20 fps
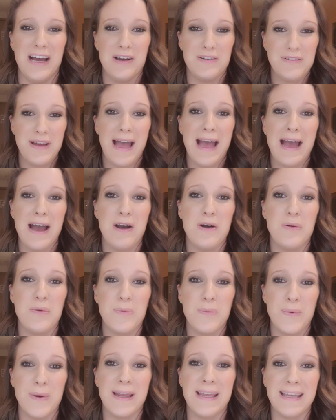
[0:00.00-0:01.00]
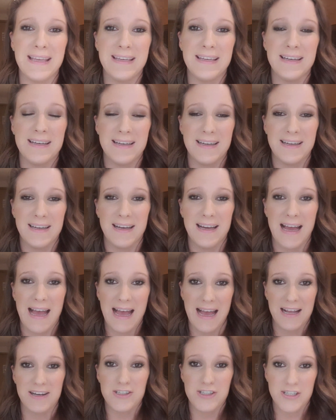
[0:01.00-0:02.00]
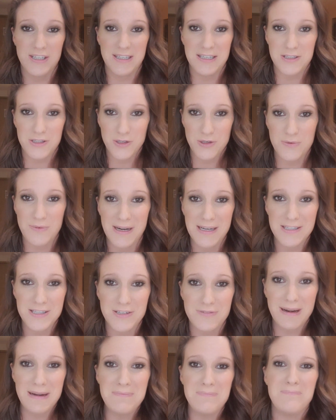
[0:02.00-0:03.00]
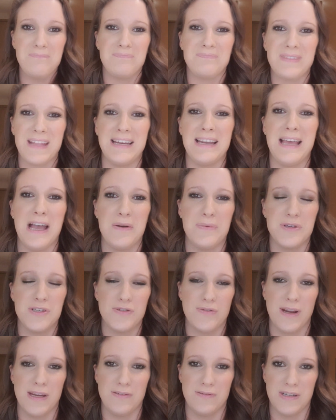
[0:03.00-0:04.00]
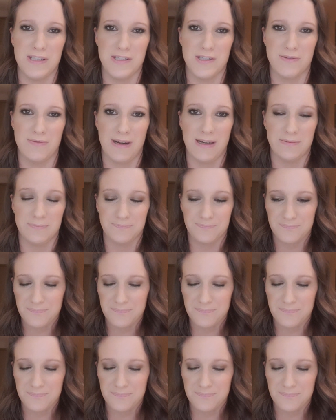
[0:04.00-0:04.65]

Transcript: of how we actually do rent to rent and how we train rent to rent.